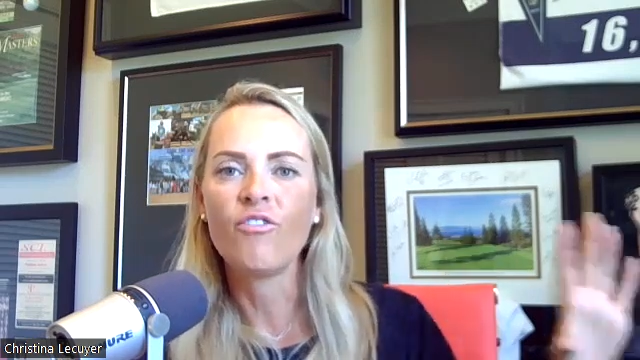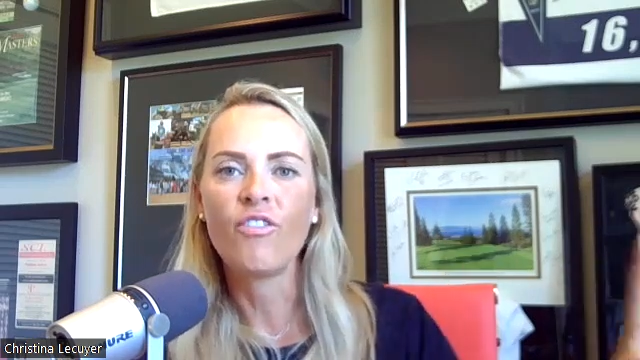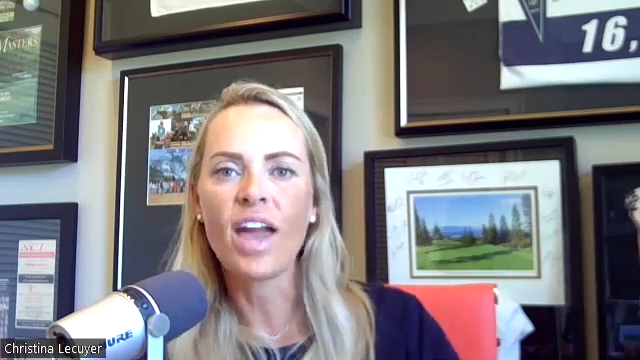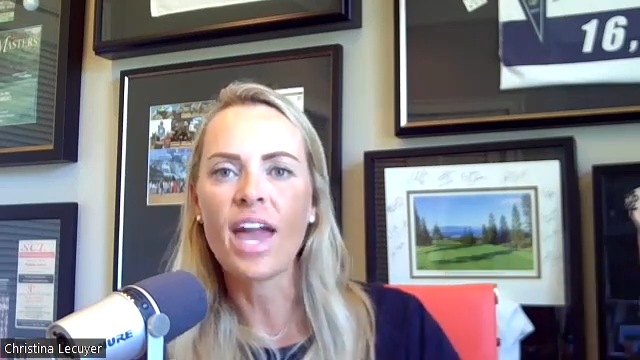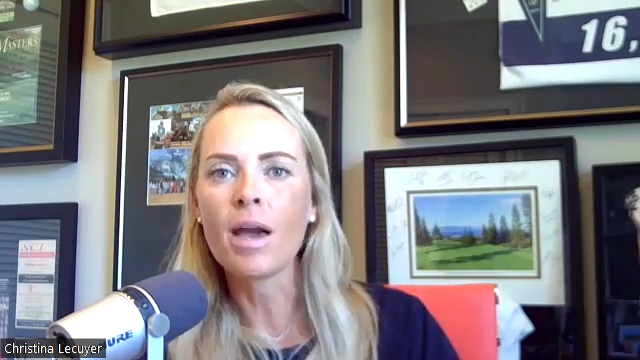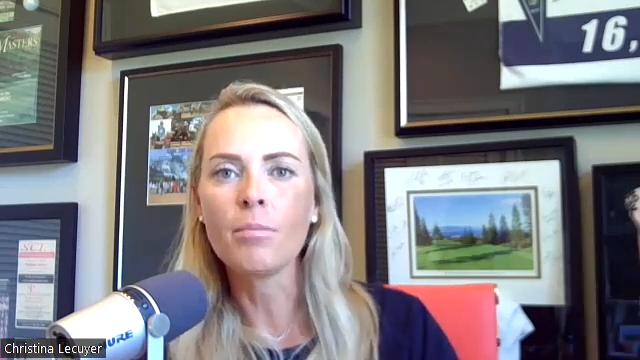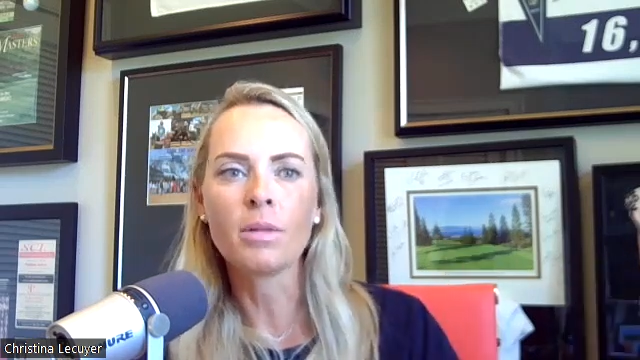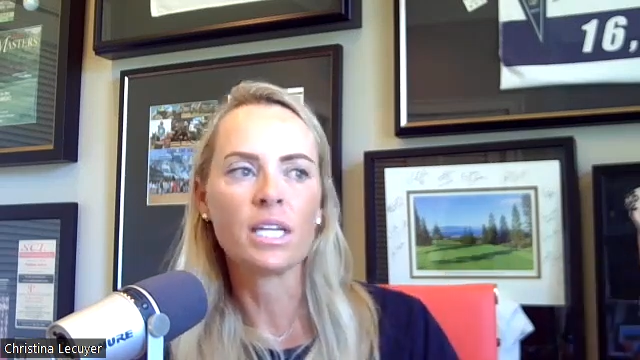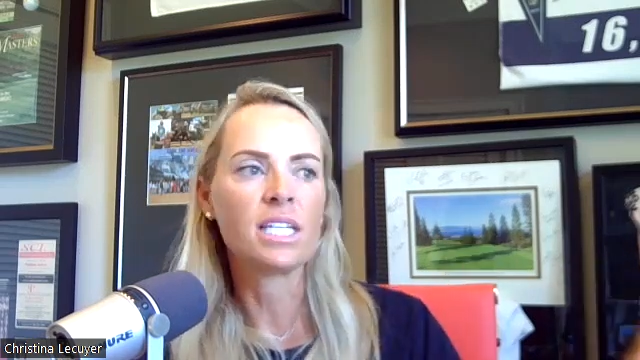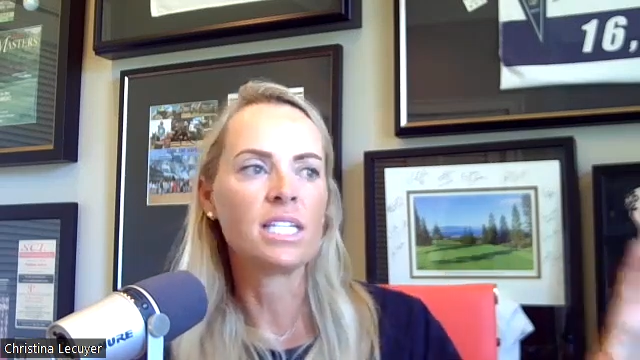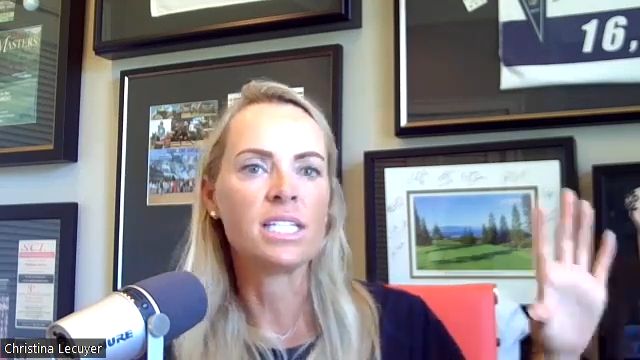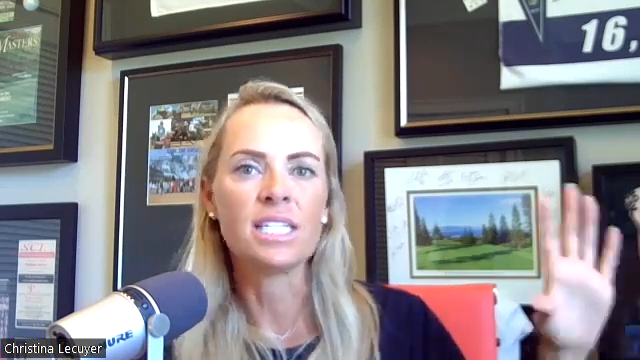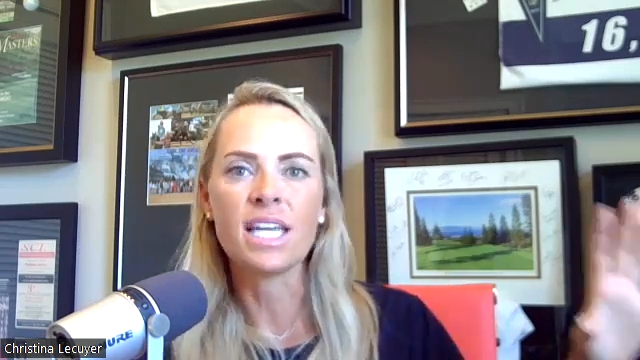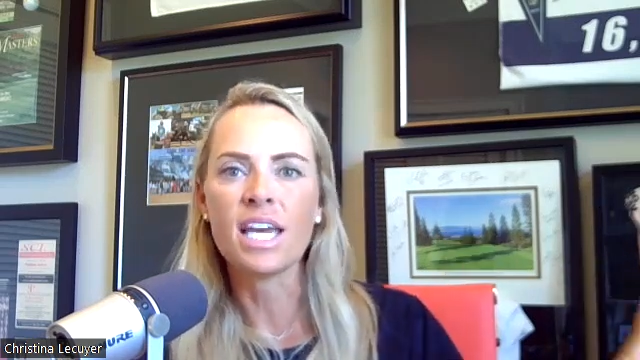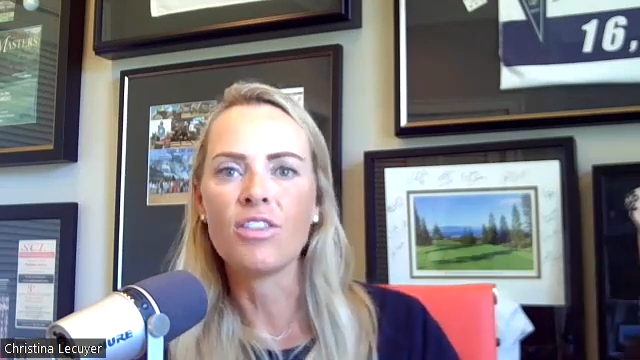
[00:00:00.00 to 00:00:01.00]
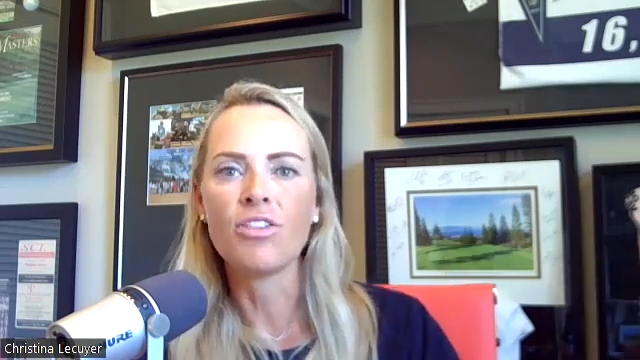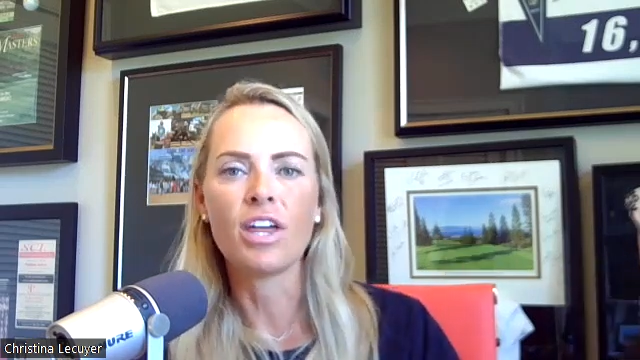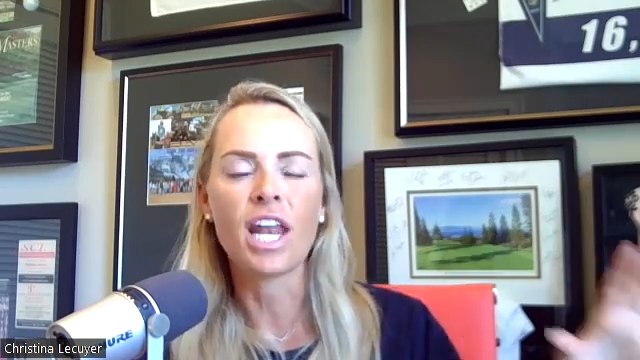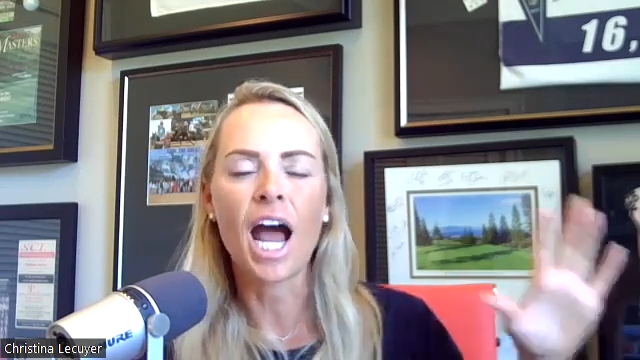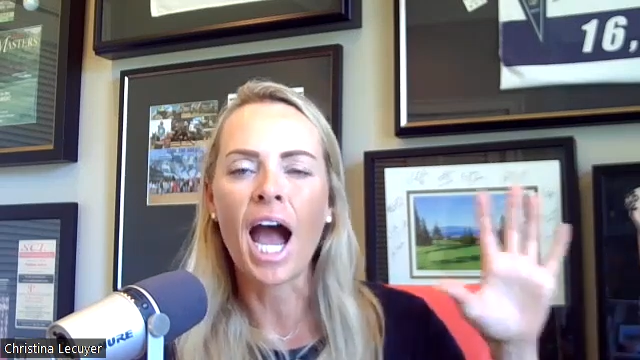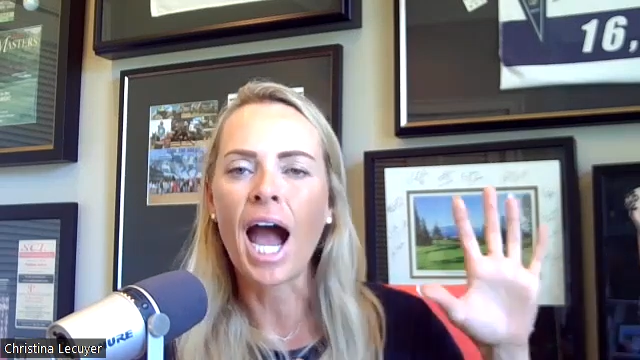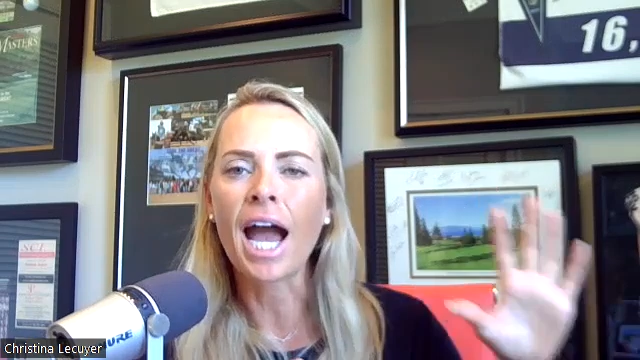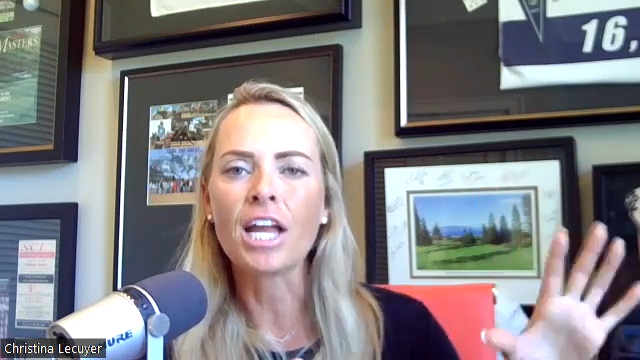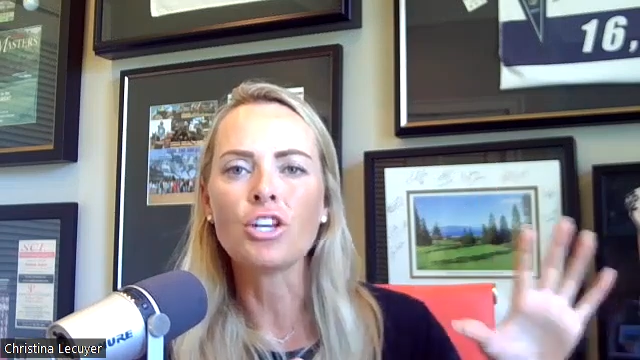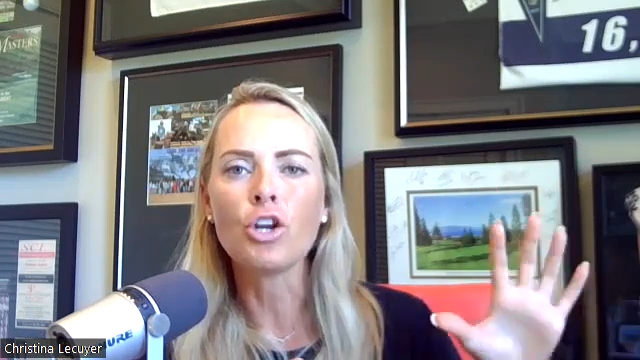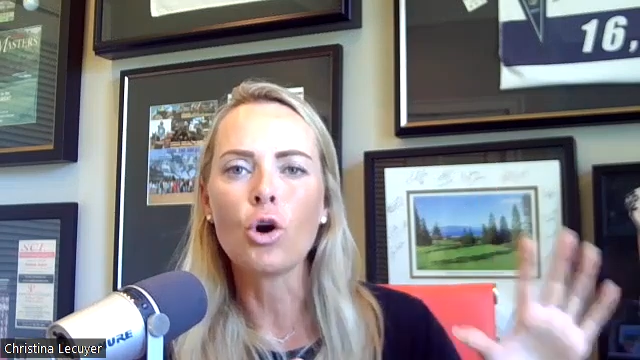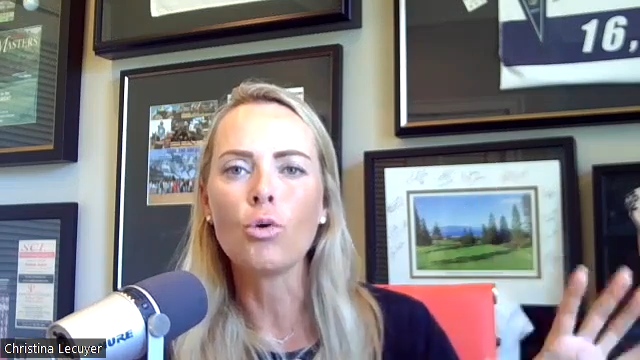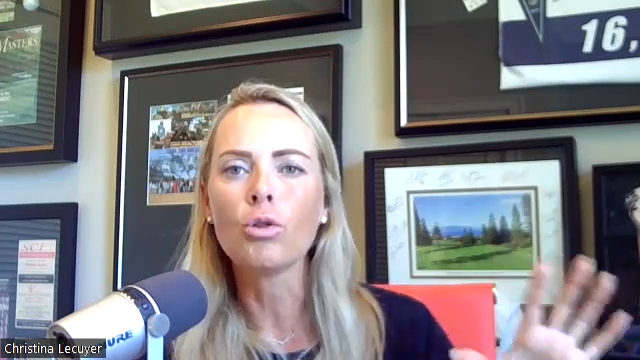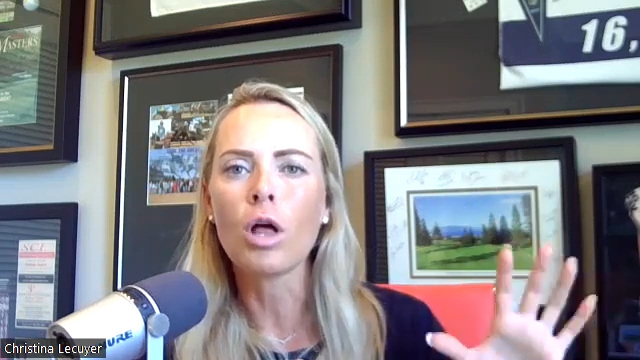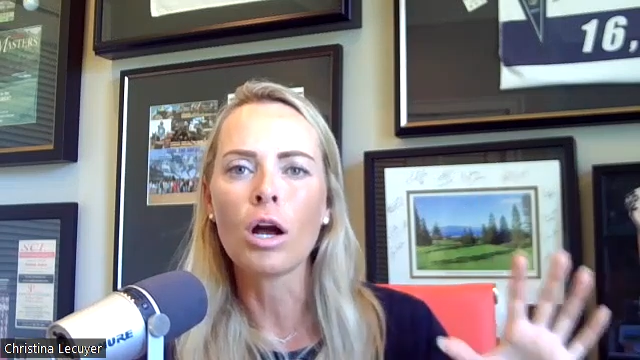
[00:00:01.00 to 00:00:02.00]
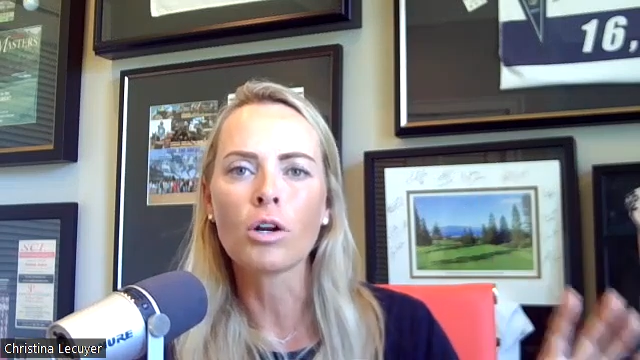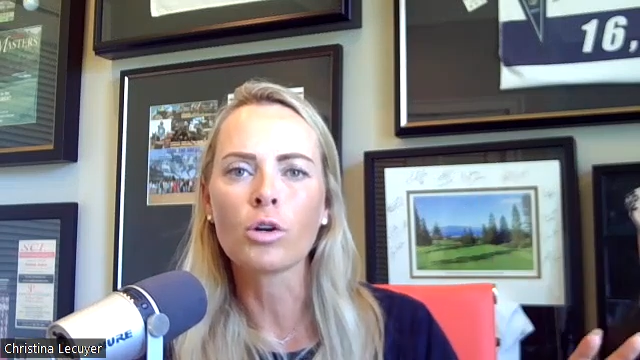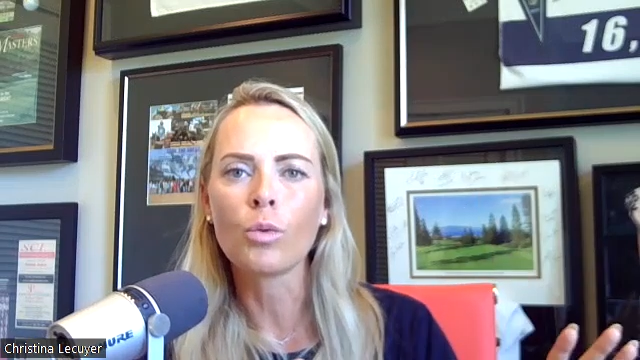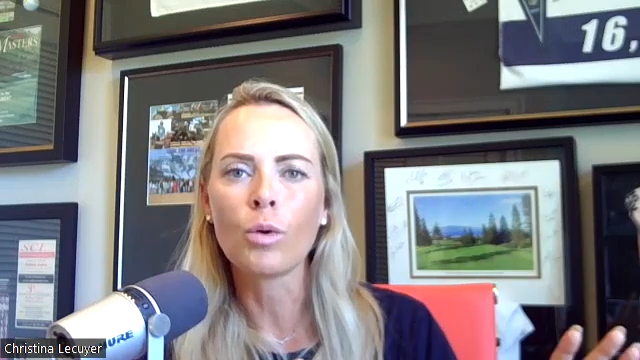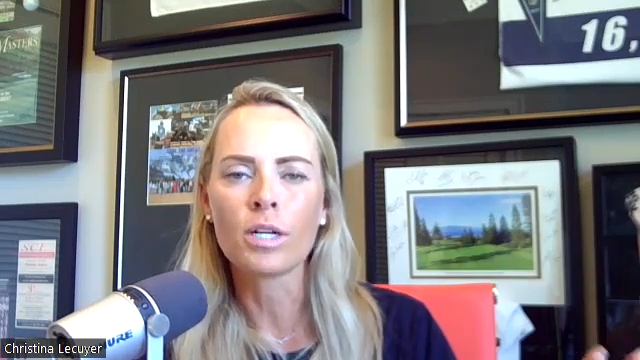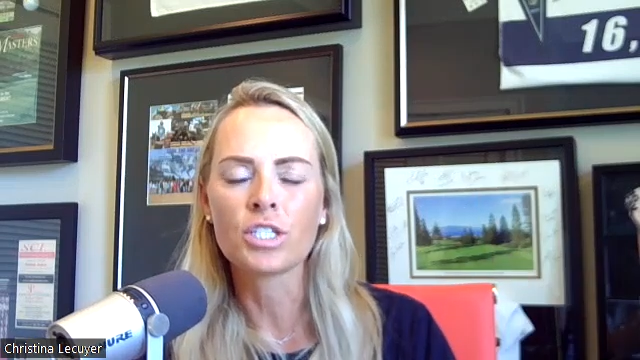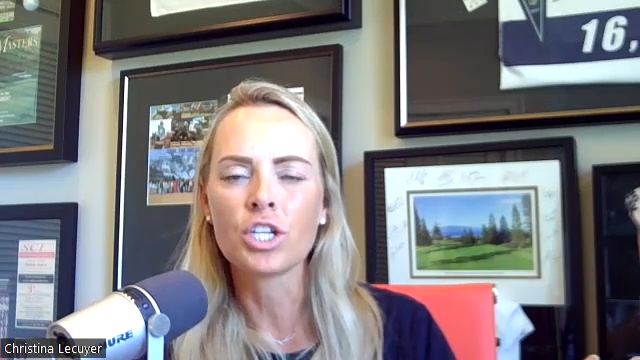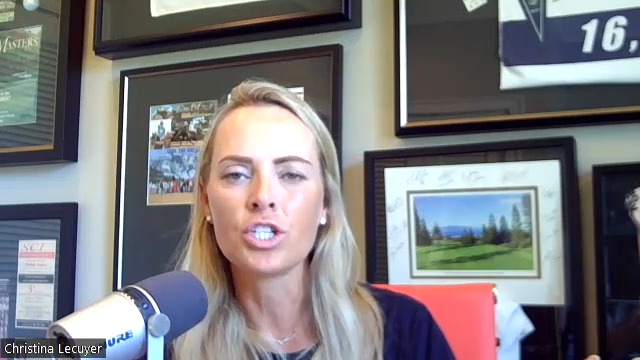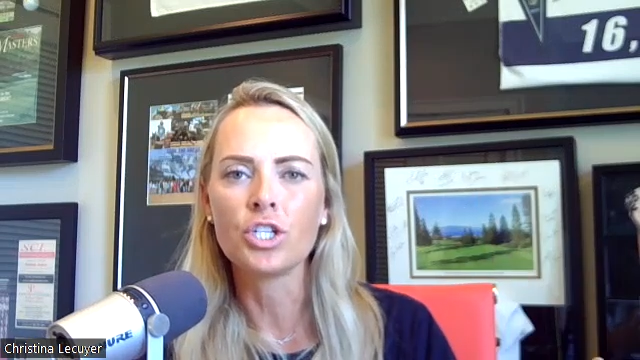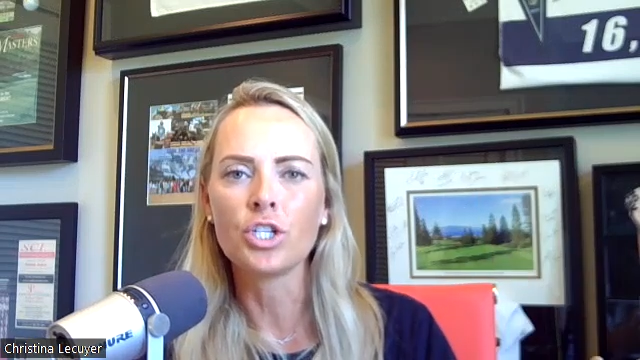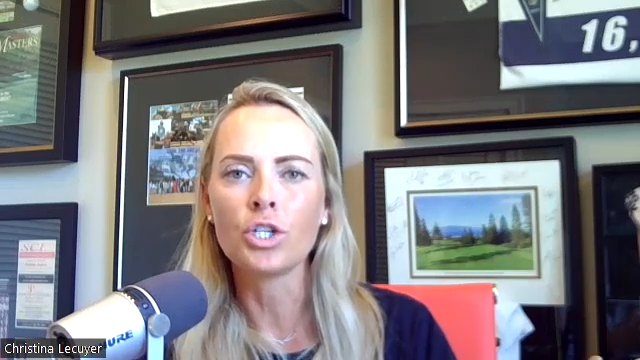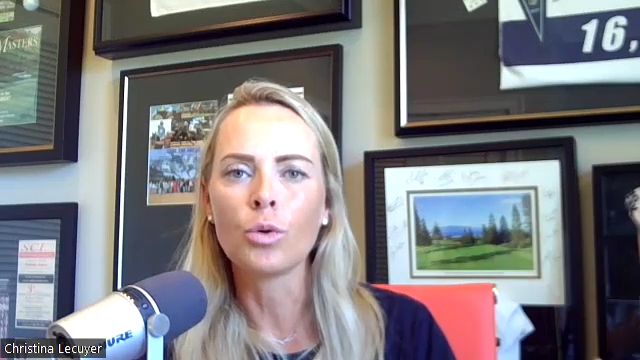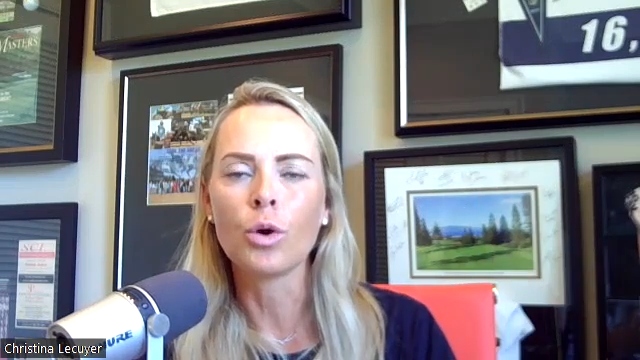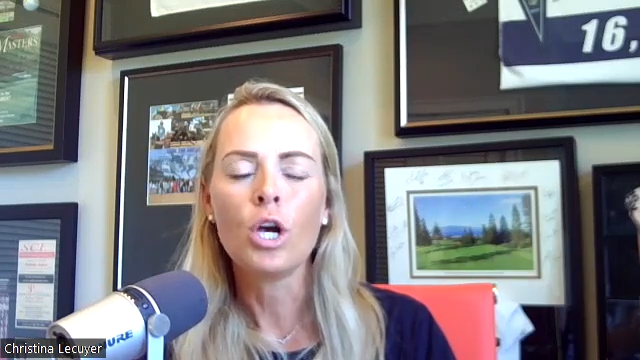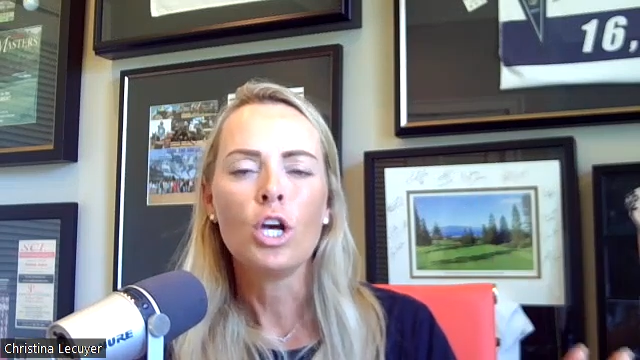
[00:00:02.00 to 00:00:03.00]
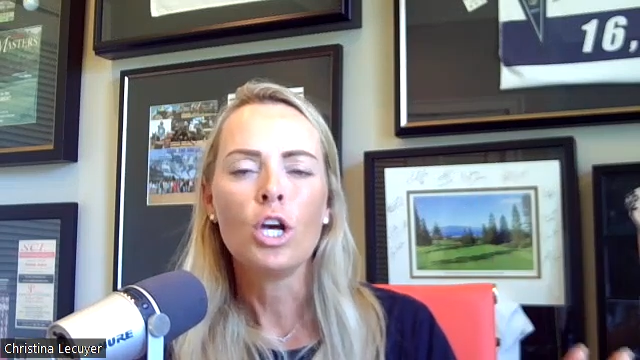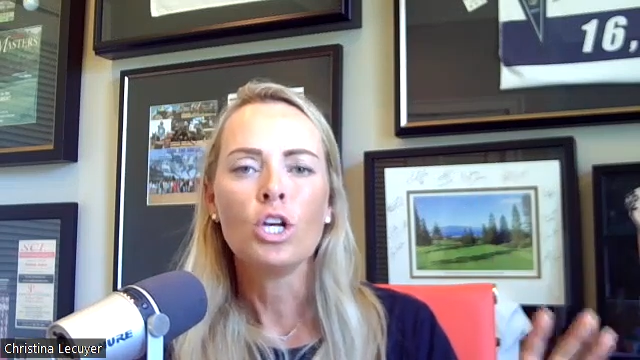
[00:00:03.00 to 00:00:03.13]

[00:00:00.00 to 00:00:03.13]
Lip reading: family did that I no longer want to do